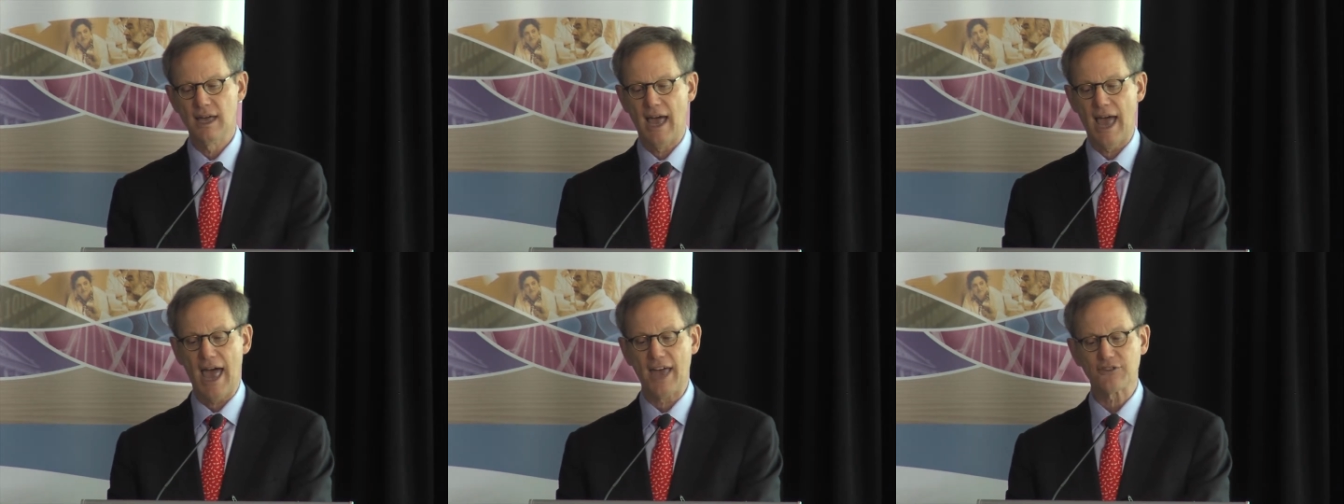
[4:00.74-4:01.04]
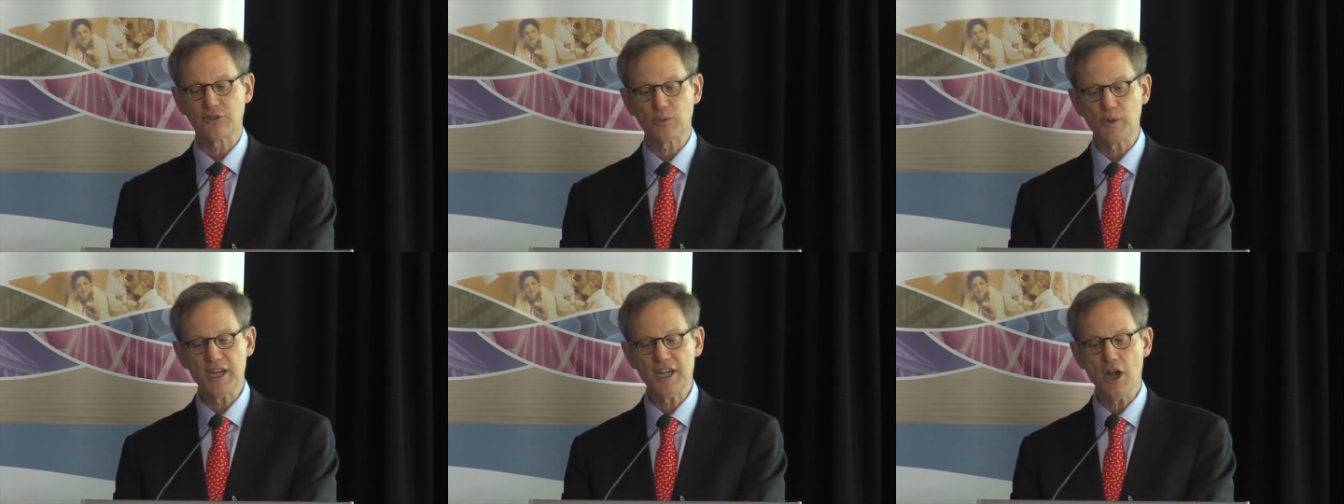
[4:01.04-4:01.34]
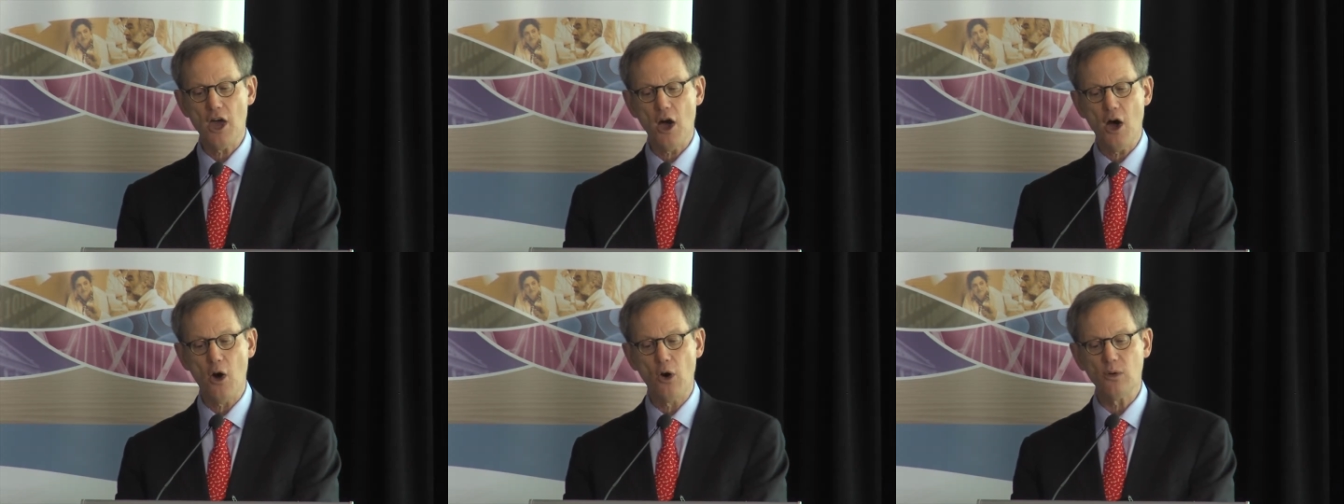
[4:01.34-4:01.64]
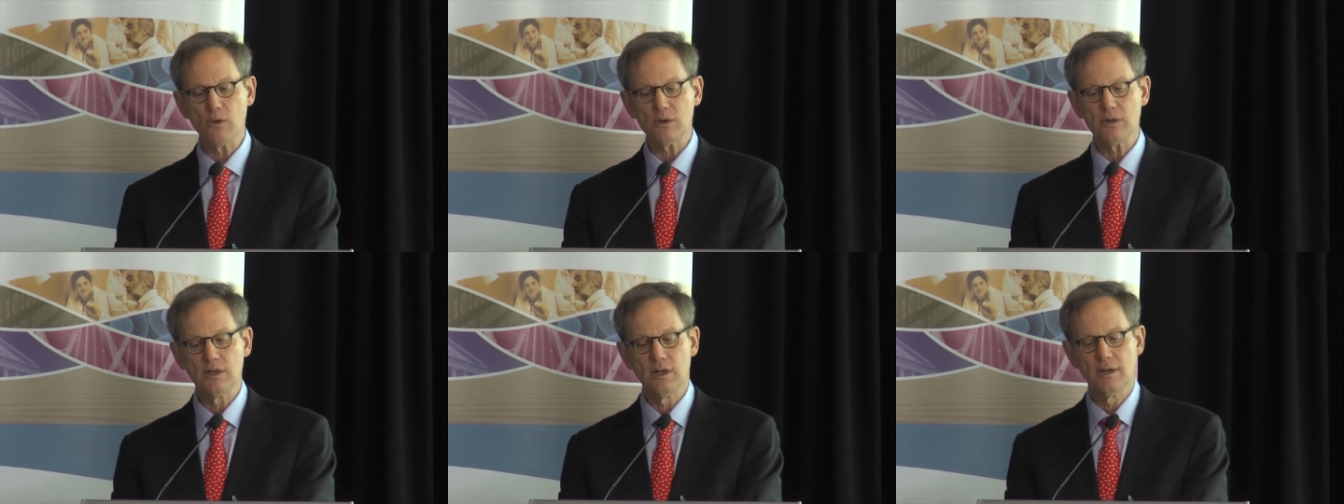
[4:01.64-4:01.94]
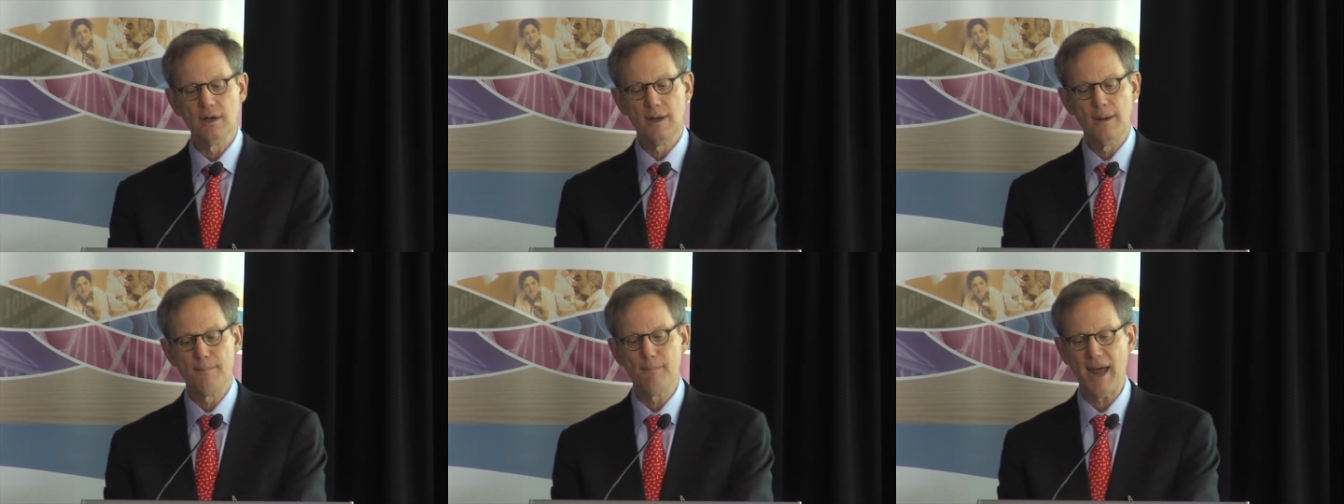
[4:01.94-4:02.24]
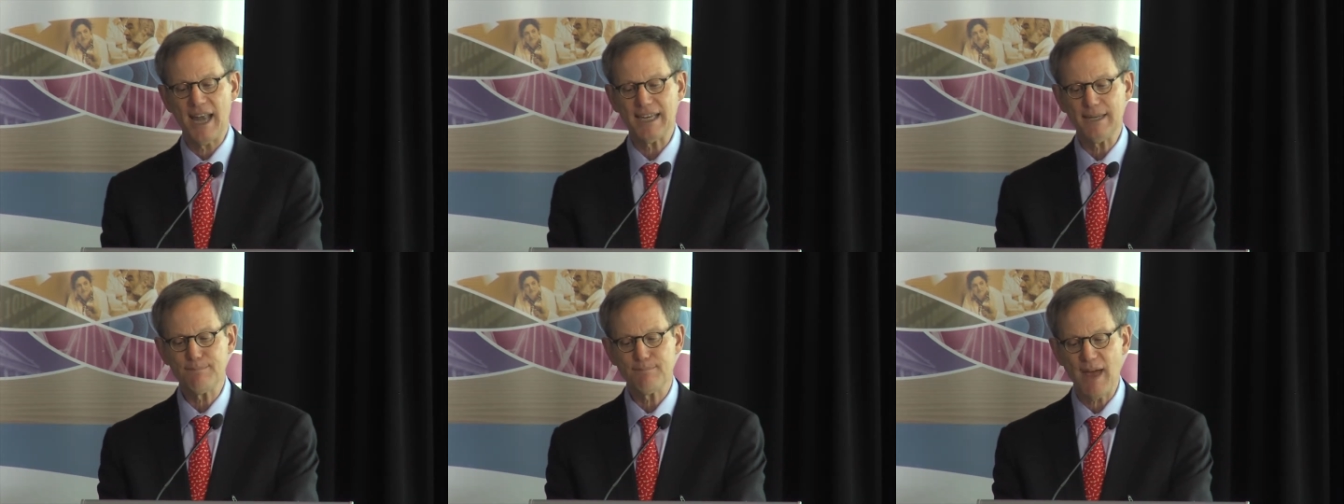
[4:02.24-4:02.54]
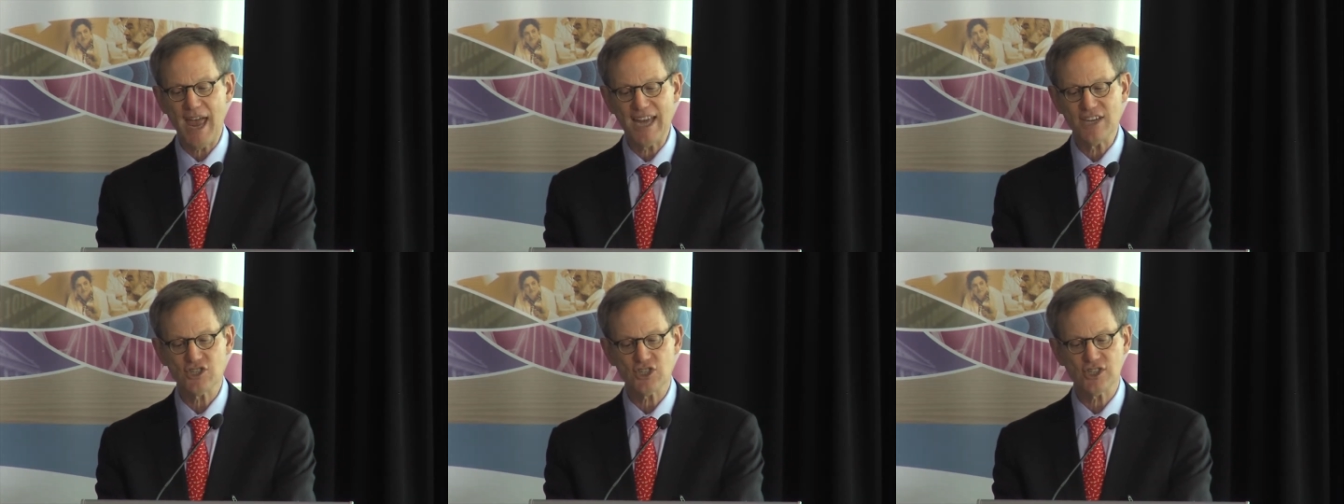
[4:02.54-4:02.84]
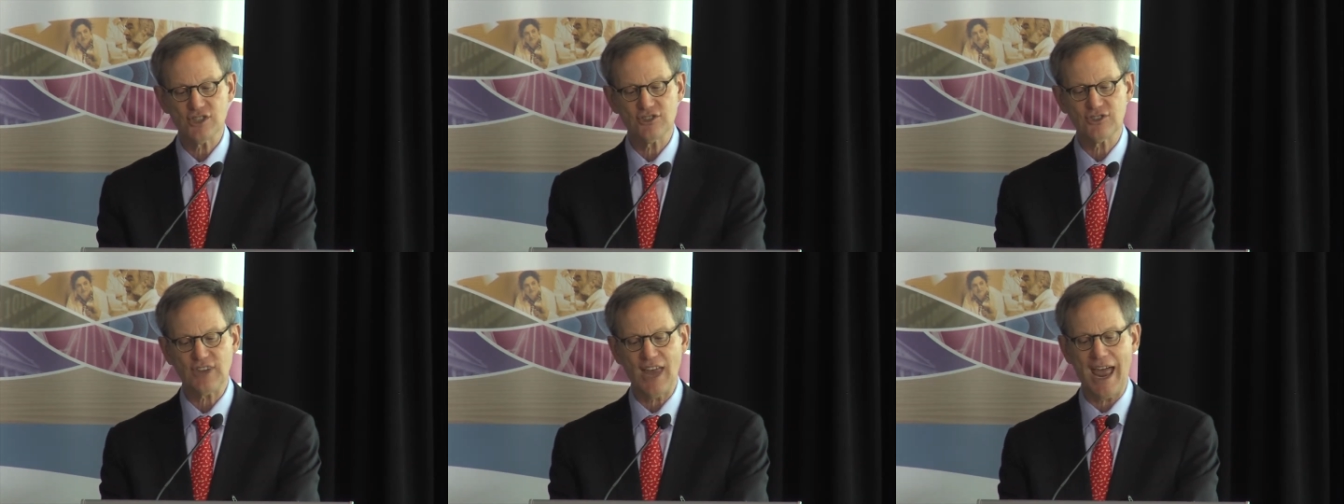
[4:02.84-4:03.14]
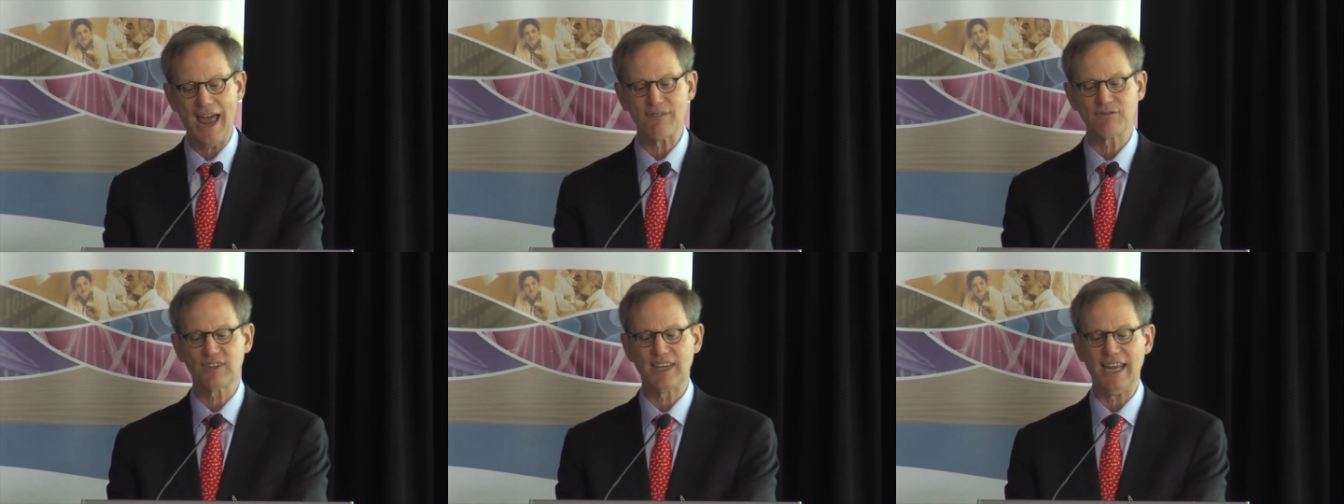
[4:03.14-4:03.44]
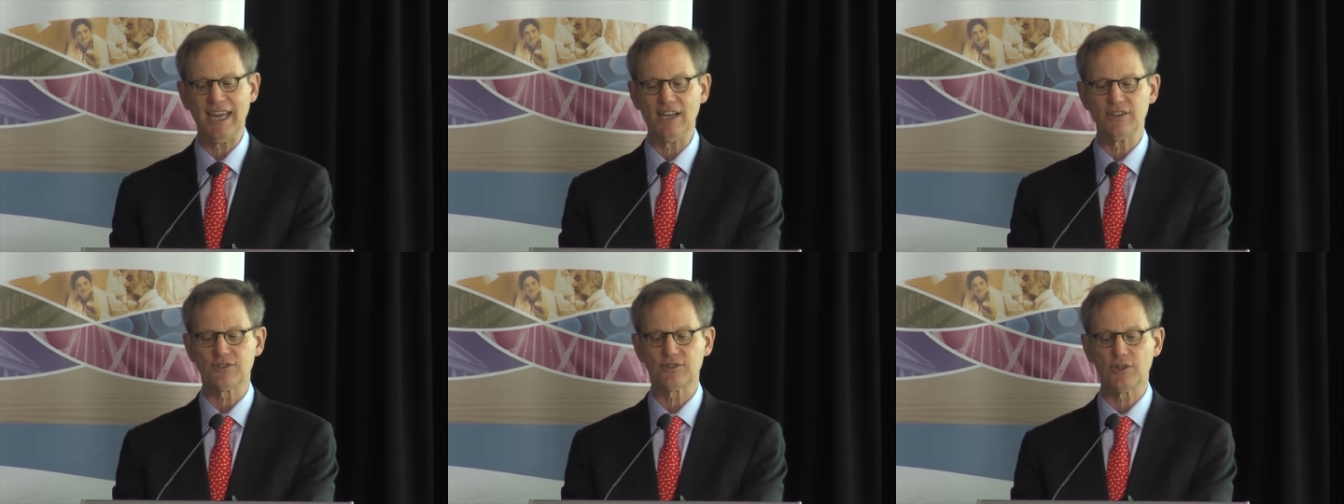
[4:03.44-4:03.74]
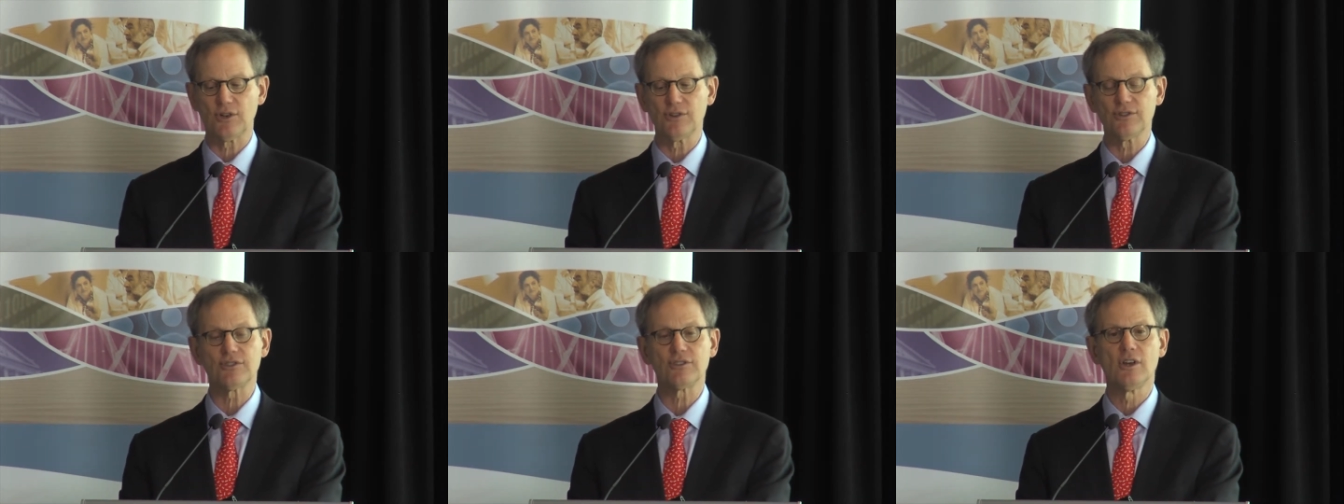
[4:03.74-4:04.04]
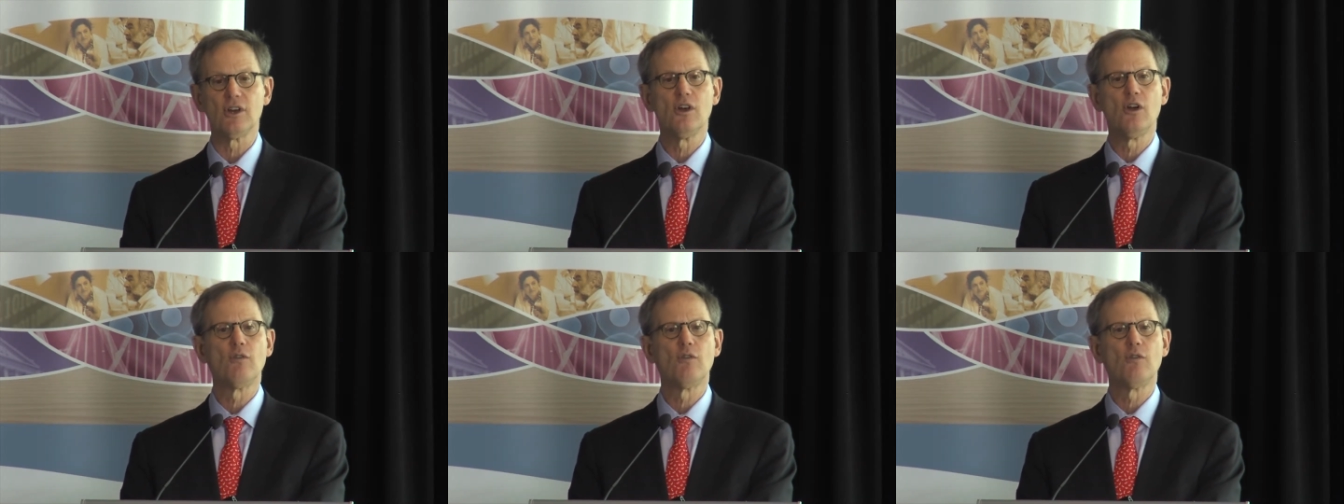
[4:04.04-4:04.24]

As we know, many patients have cancers